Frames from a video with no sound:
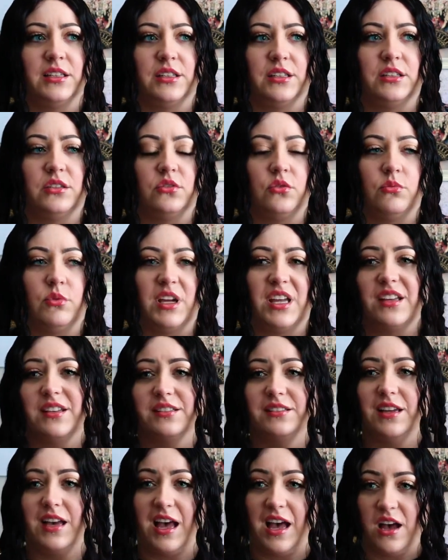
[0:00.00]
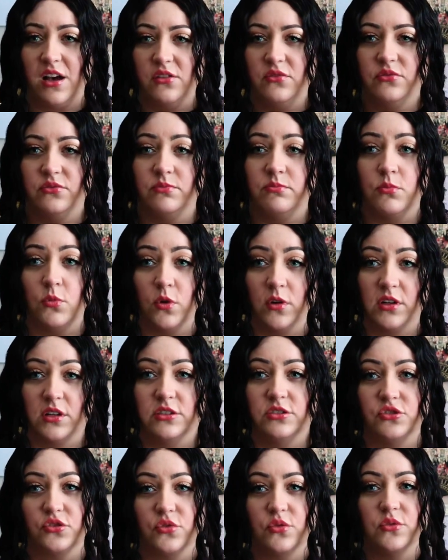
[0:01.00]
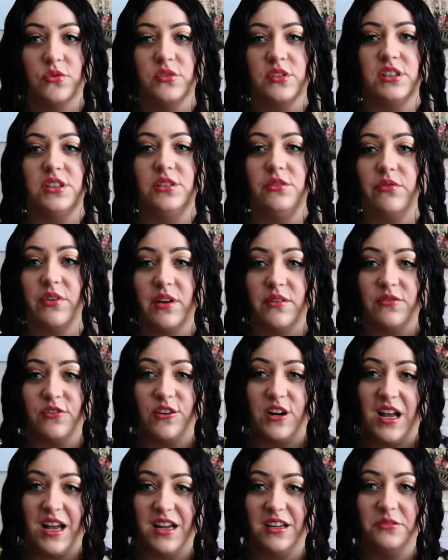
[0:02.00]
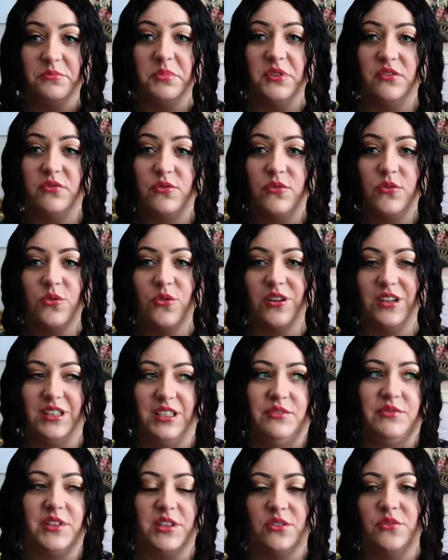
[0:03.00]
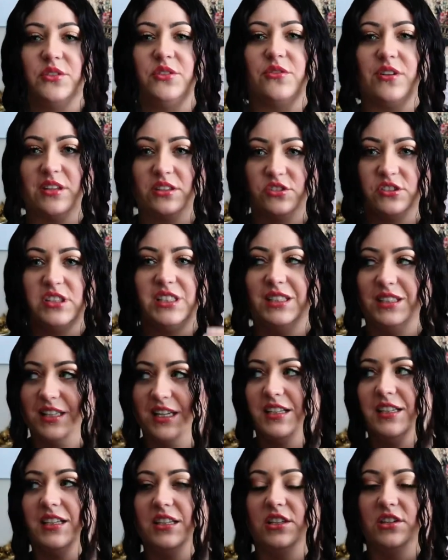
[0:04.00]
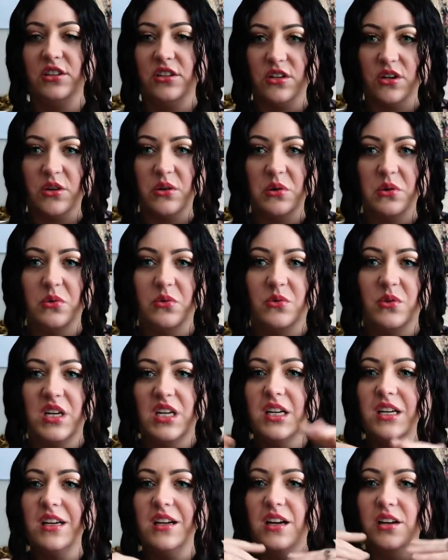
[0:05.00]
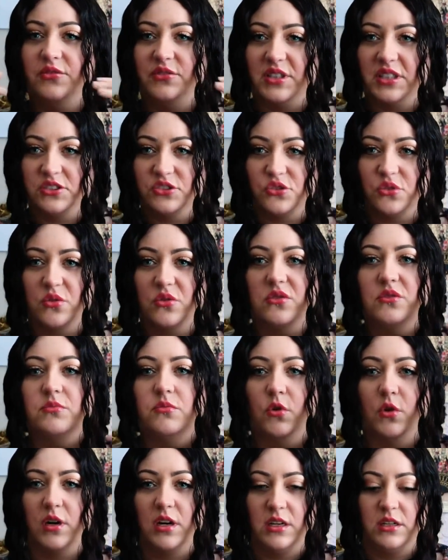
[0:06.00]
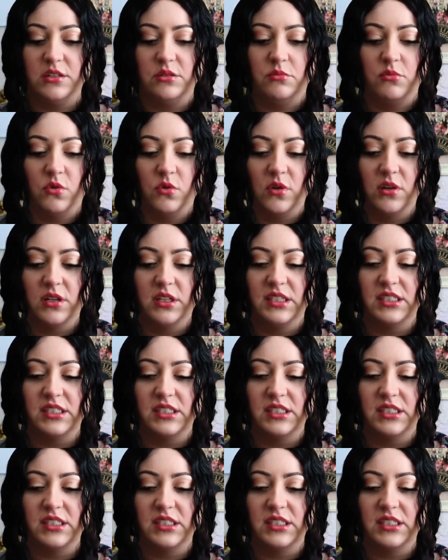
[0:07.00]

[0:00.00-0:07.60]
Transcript: in a way have more control than you've ever had before, even though you're actually letting go of control more and more.